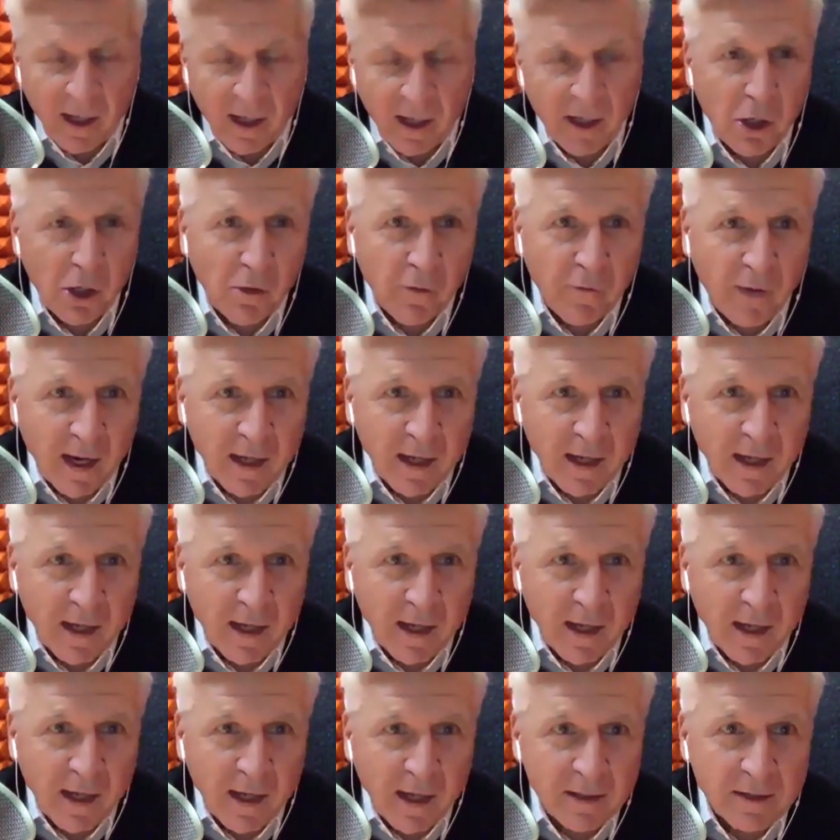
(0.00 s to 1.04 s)
they know if
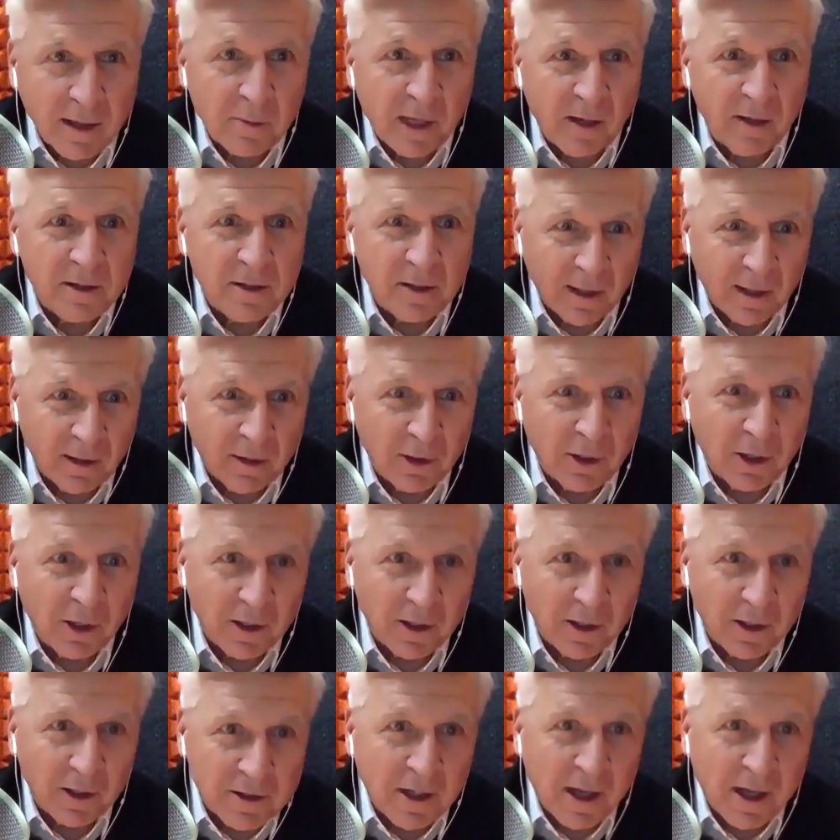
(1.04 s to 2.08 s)
I set them down and say,
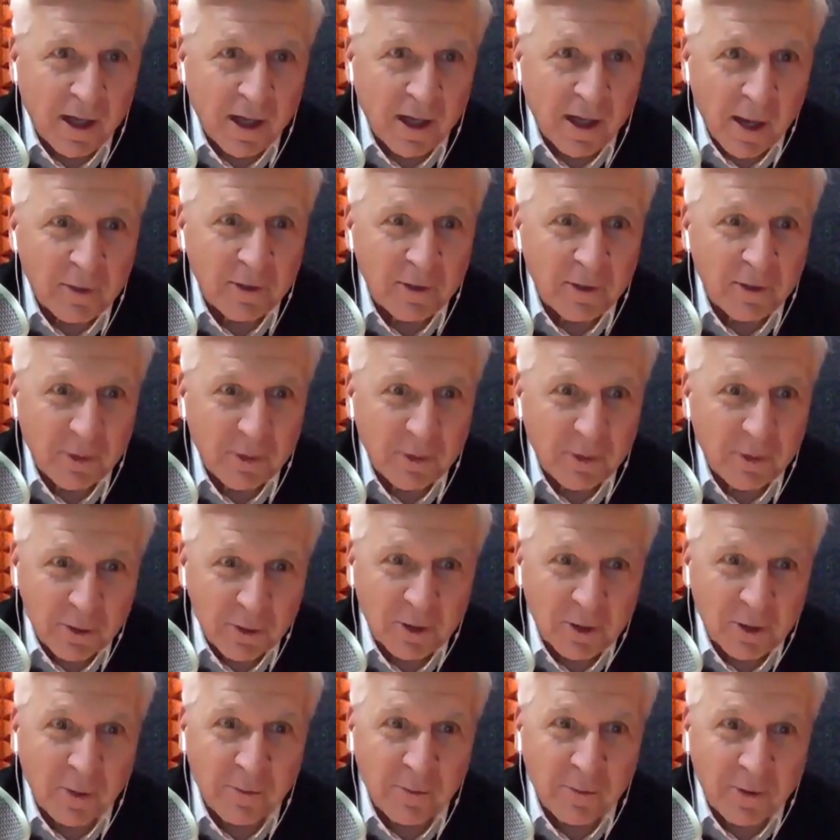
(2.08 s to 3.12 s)
look, it's time to do
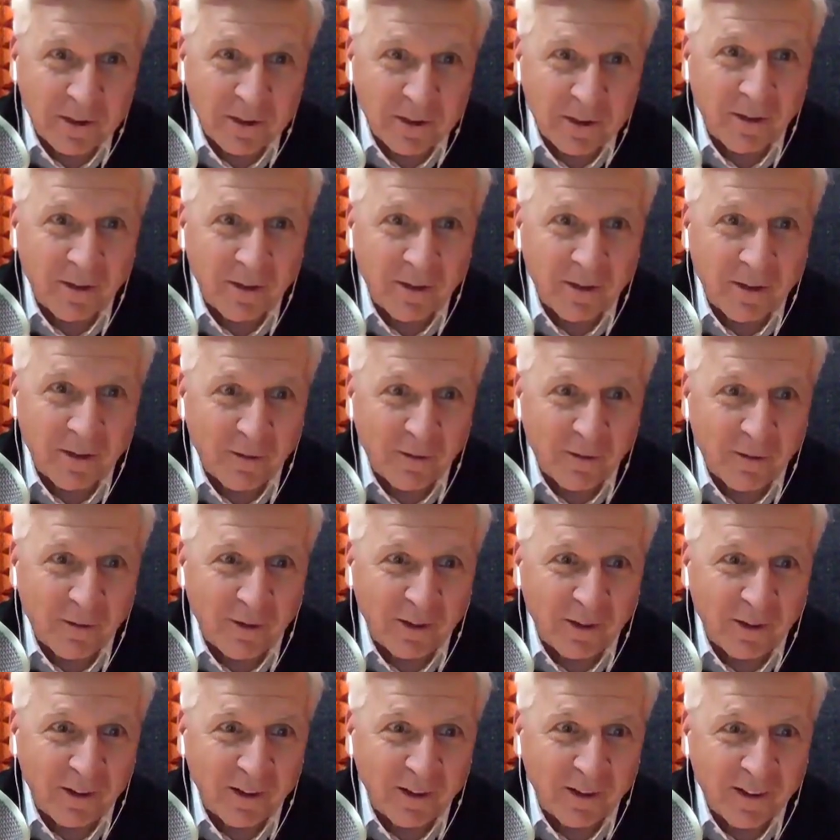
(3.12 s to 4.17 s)
something
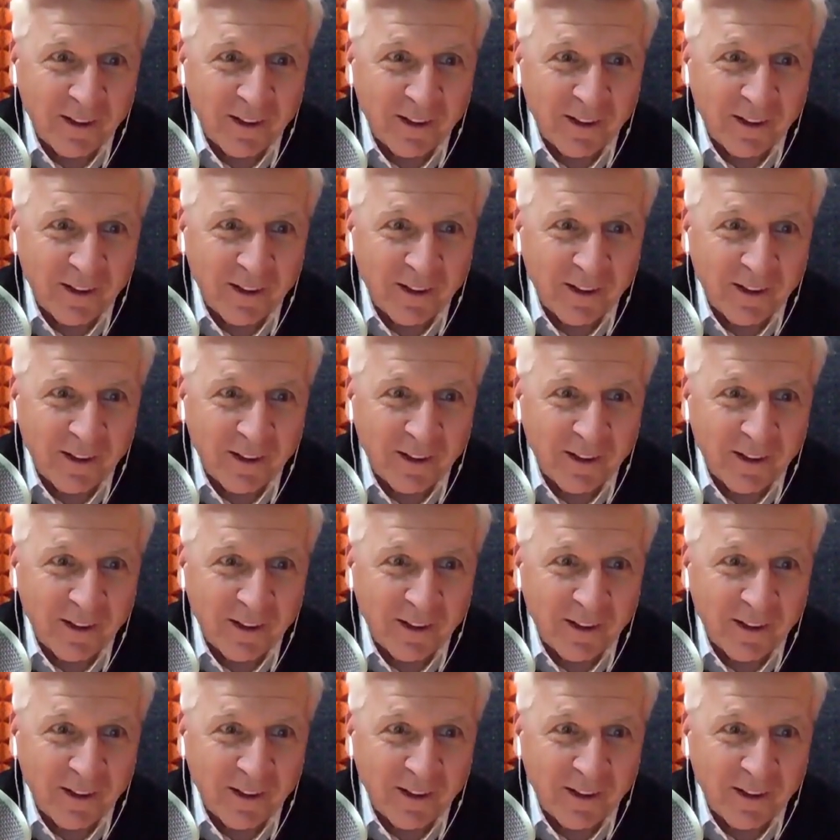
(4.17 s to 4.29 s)
different,